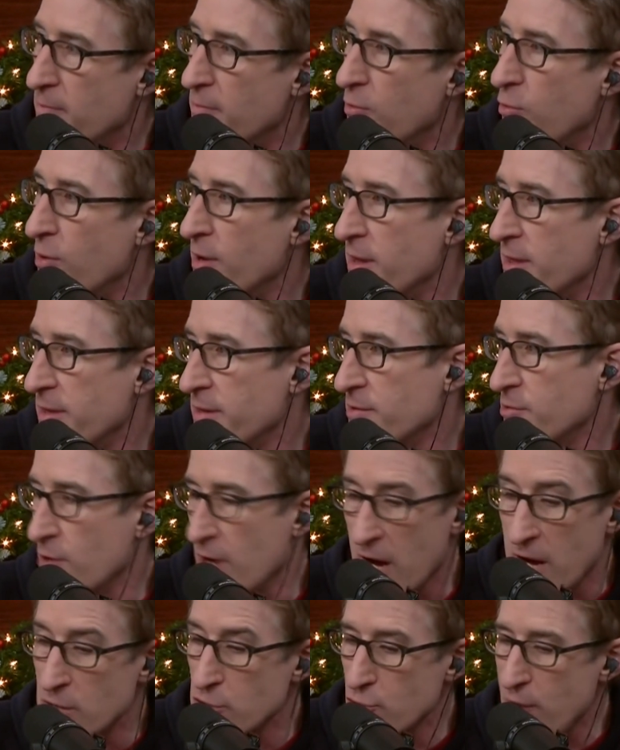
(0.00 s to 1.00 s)
with sort of
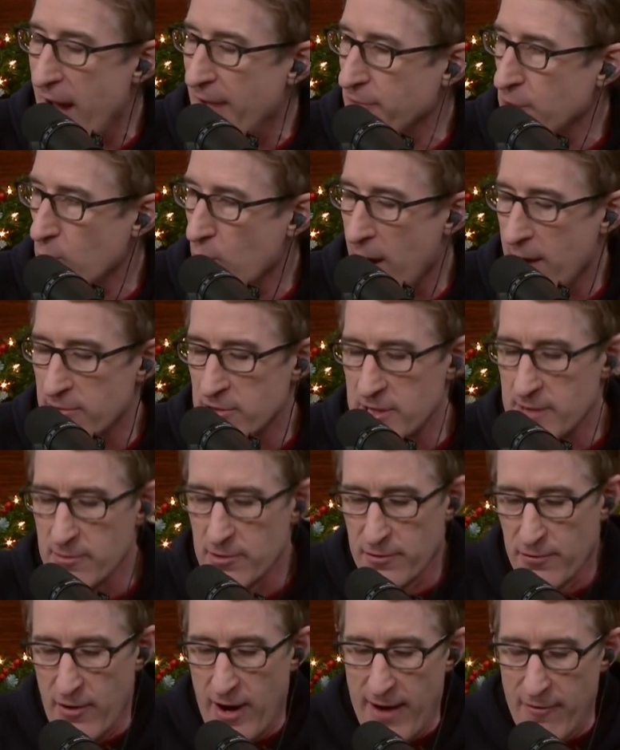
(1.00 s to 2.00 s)
undrafted wide receivers
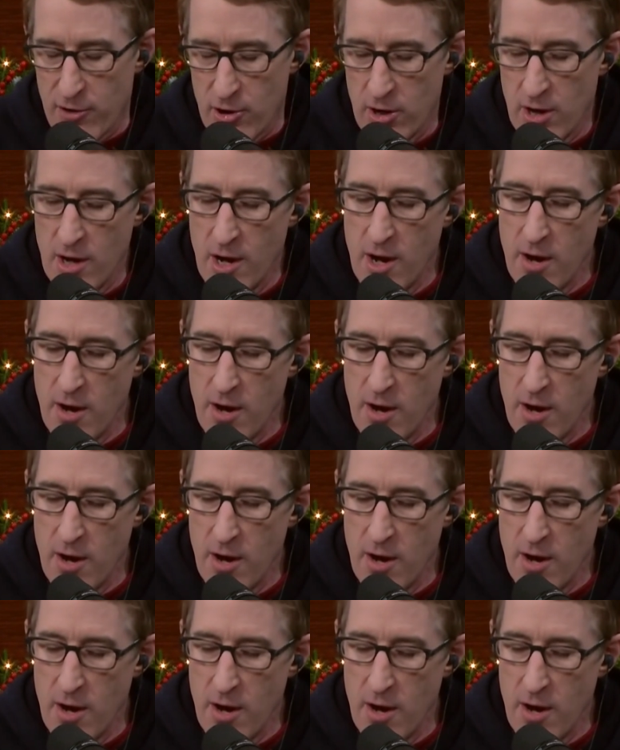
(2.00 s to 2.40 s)
forever.